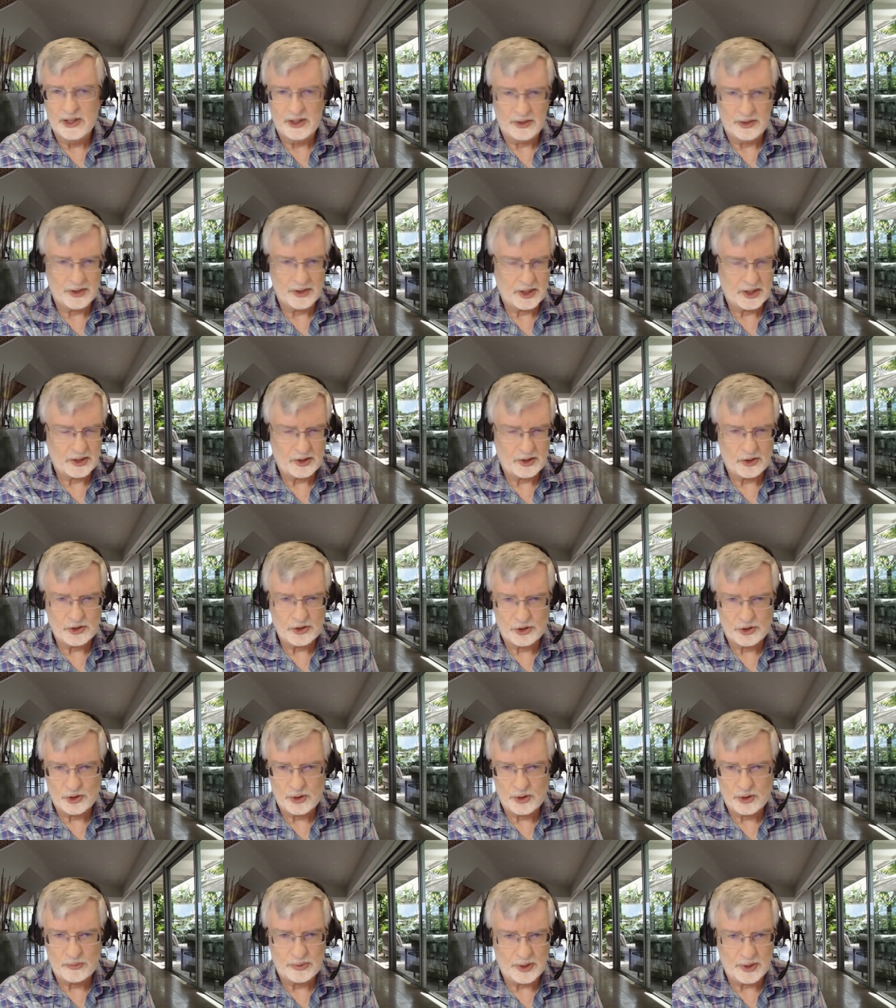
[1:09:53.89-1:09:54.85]
Look at those
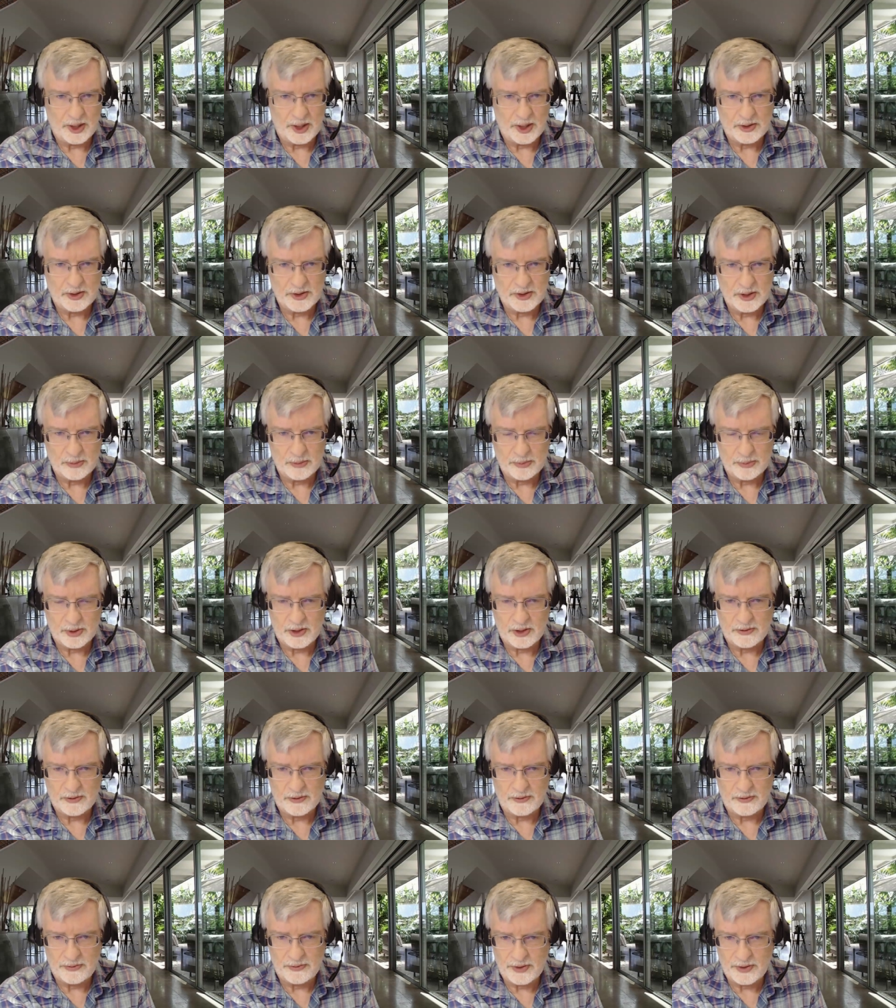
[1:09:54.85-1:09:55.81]
two prayers in the book
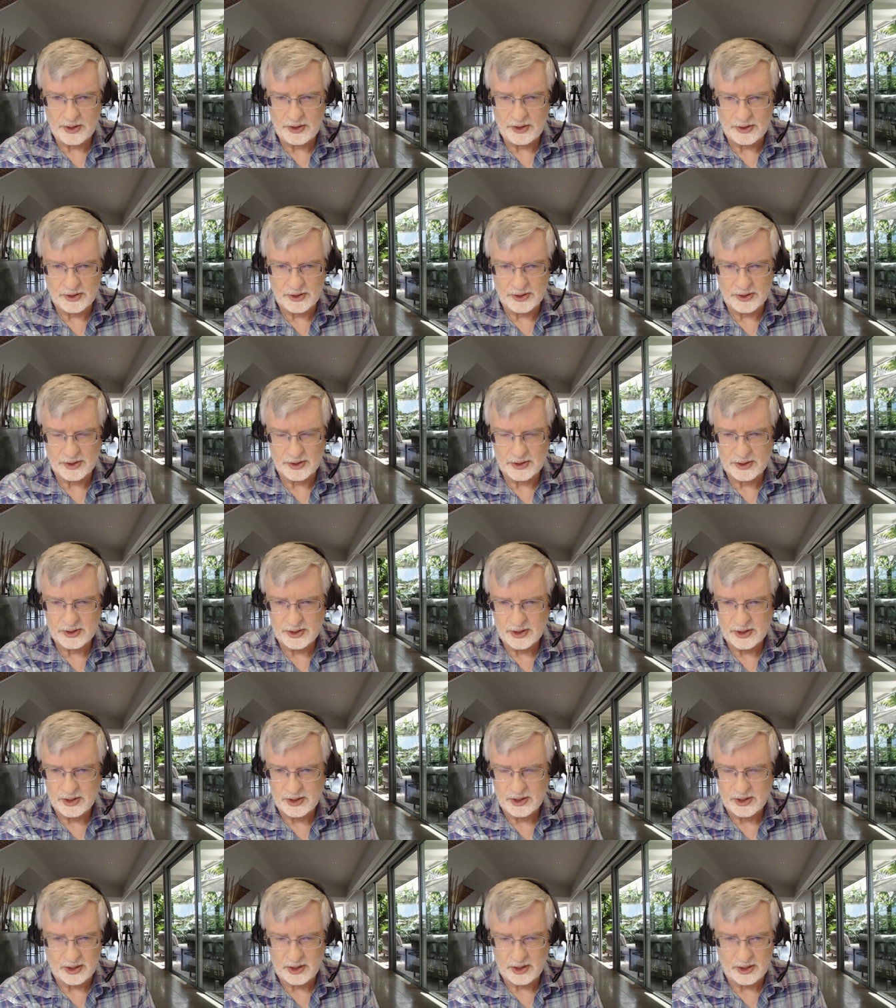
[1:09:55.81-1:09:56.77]
of Ephesians
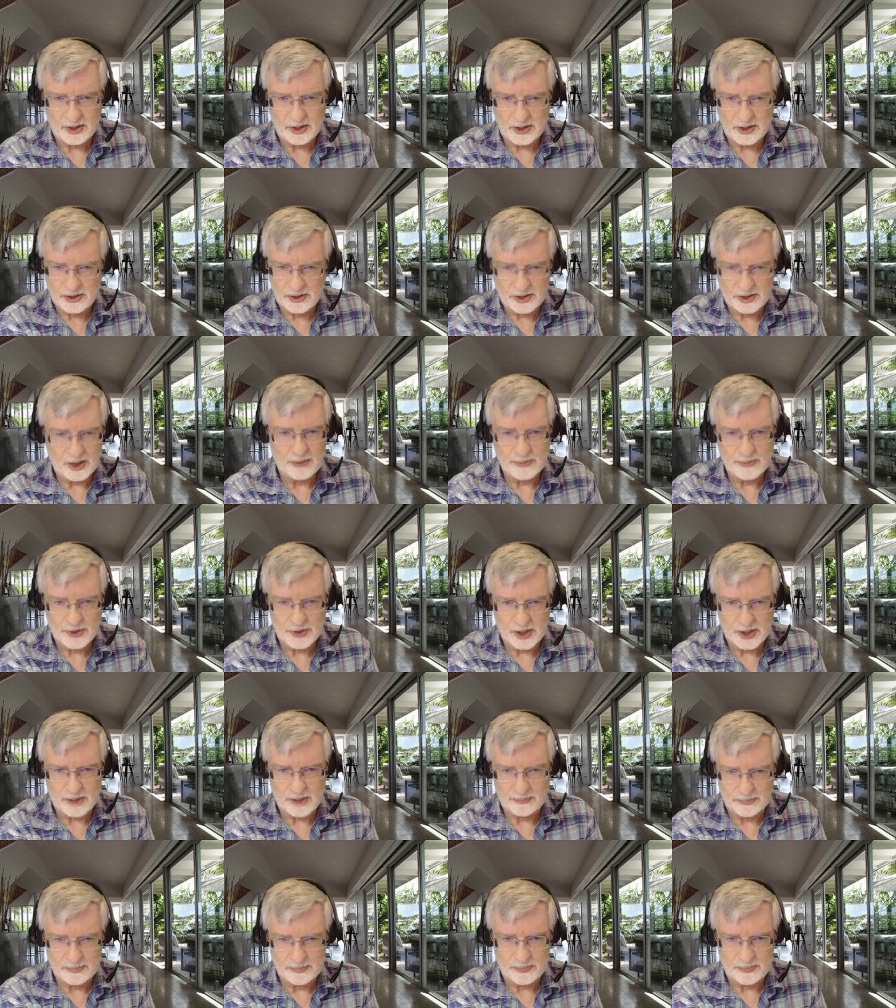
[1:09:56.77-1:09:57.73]
because it sums
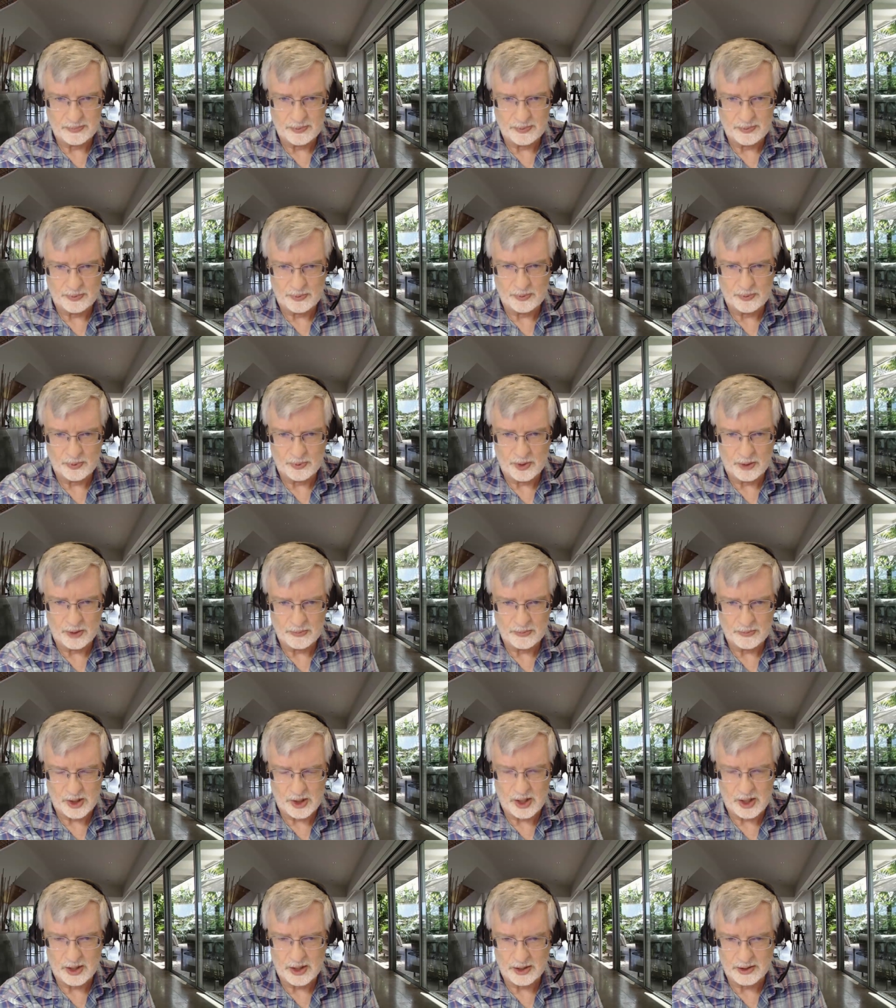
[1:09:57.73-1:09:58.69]
up what I'm
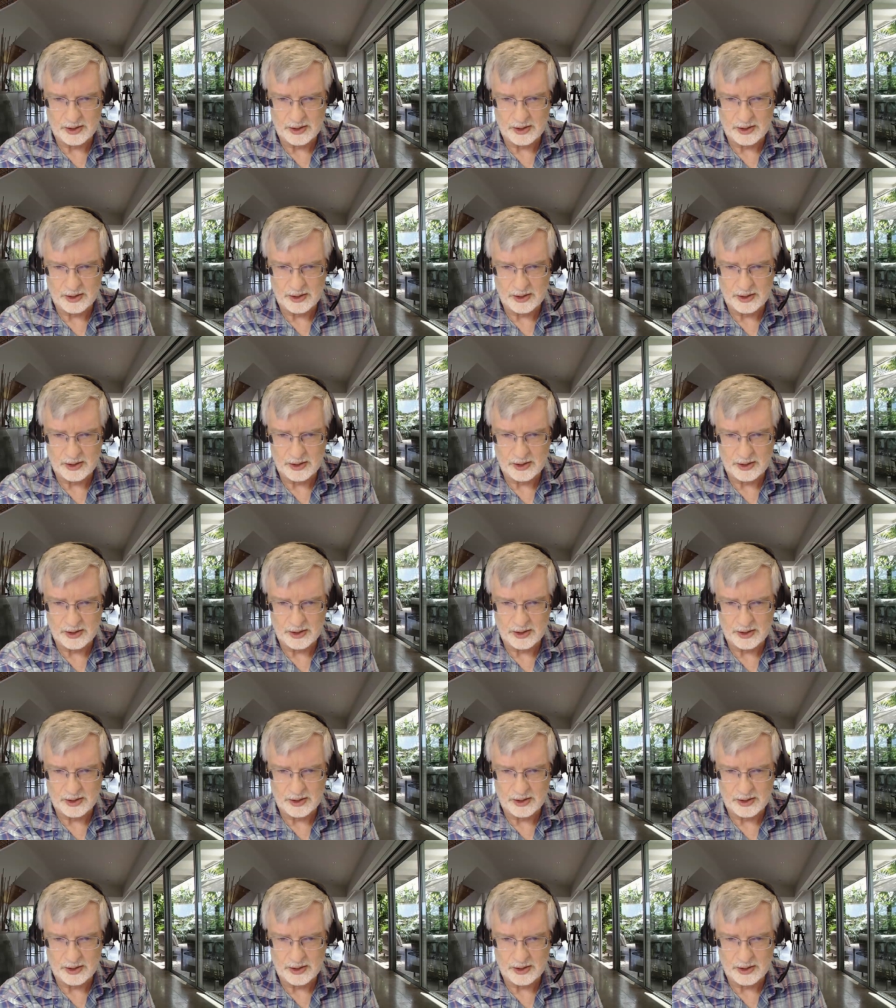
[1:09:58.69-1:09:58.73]
talking